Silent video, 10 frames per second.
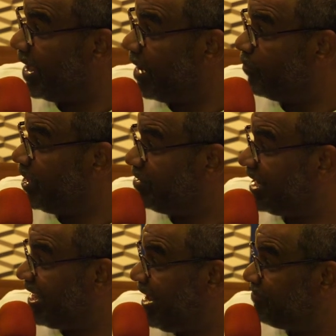And when
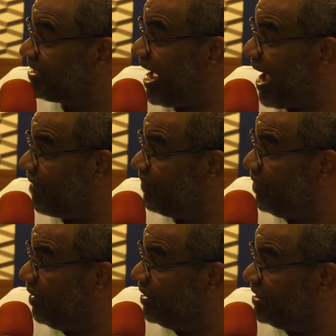it came time
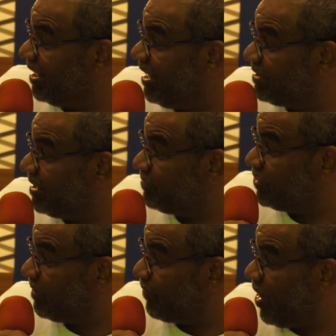to get them
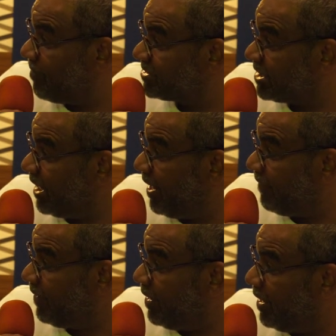to the promised land,